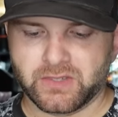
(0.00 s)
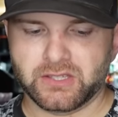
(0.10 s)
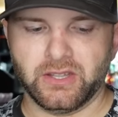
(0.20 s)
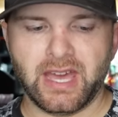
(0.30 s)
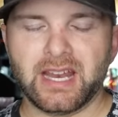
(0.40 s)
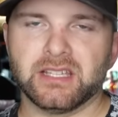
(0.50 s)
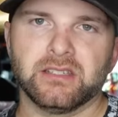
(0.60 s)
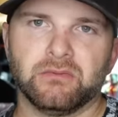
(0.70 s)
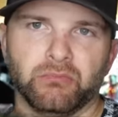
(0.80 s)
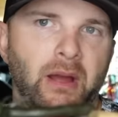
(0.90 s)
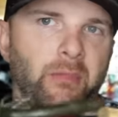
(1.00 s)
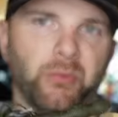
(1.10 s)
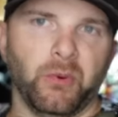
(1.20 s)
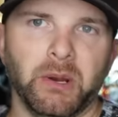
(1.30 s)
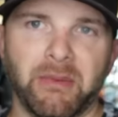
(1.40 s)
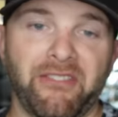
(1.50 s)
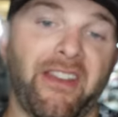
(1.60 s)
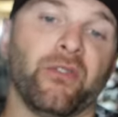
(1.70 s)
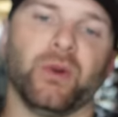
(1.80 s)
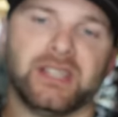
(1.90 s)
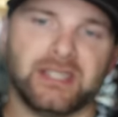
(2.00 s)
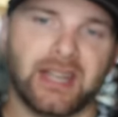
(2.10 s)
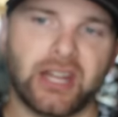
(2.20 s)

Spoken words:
So that is probably one of my favorite ways to